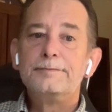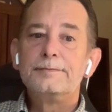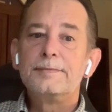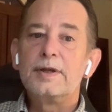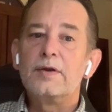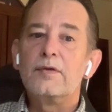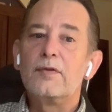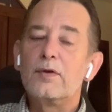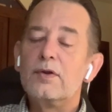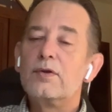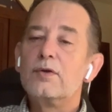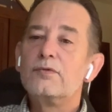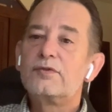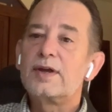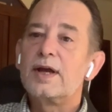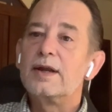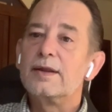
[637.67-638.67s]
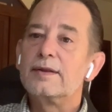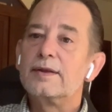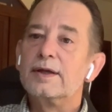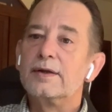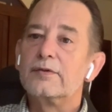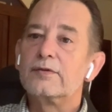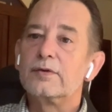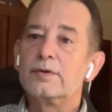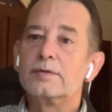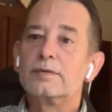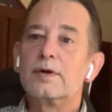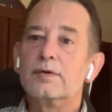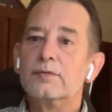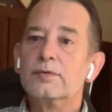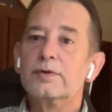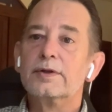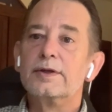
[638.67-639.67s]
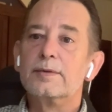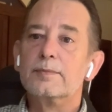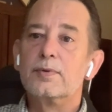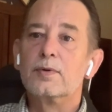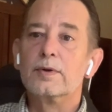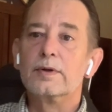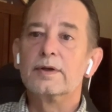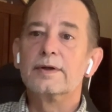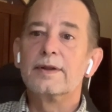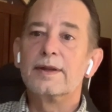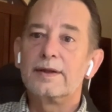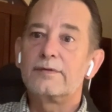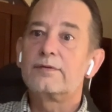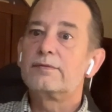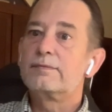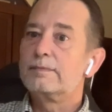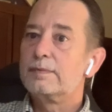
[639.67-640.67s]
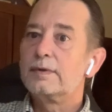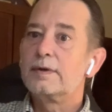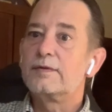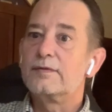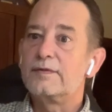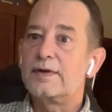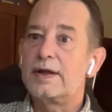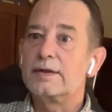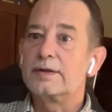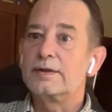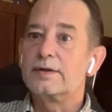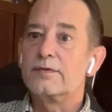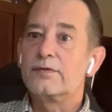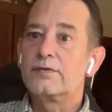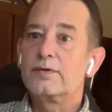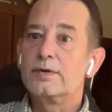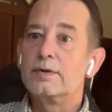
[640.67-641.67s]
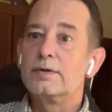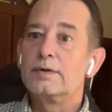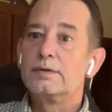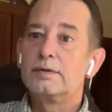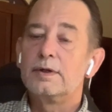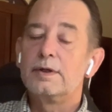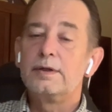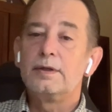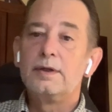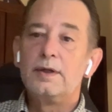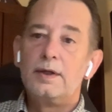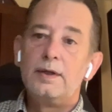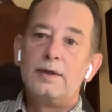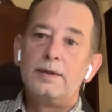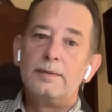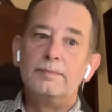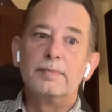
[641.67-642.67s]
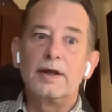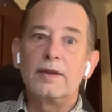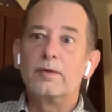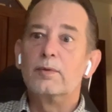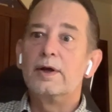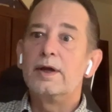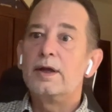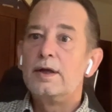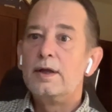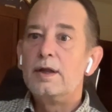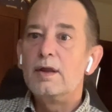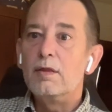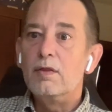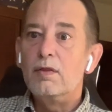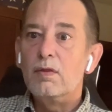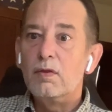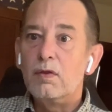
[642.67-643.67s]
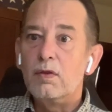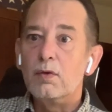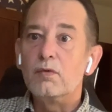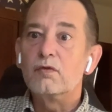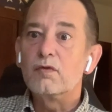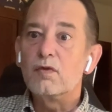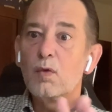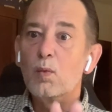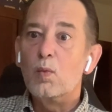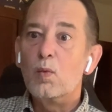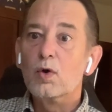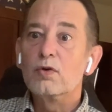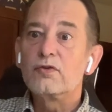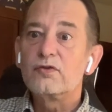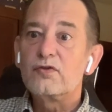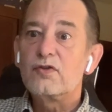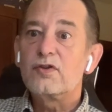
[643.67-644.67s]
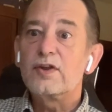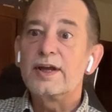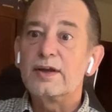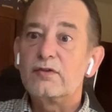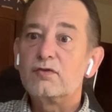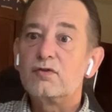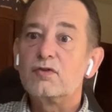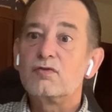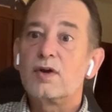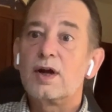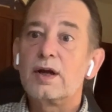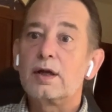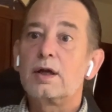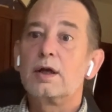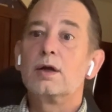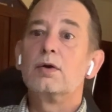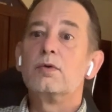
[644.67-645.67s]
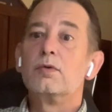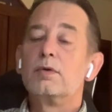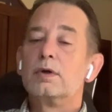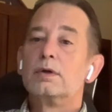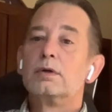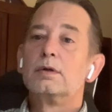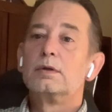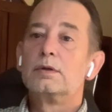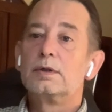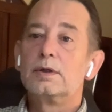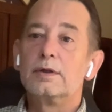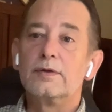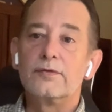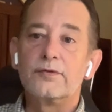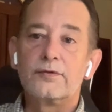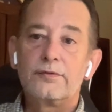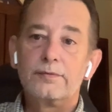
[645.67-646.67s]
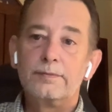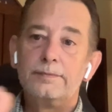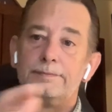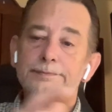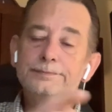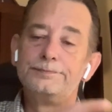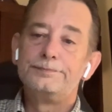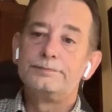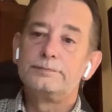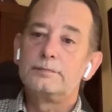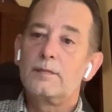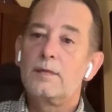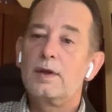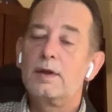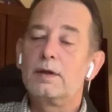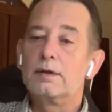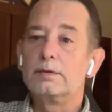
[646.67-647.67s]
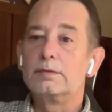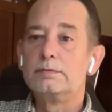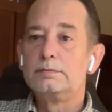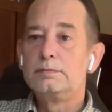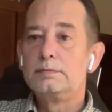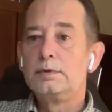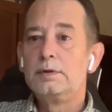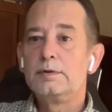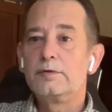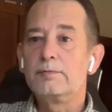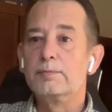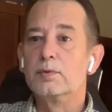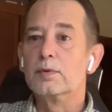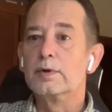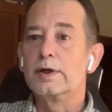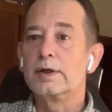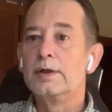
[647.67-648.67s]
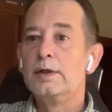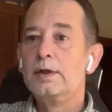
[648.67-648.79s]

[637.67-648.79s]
Those kind of things are really important, and that's a valid concern, right? And by the way, those are the worst things to try to code because it's boring.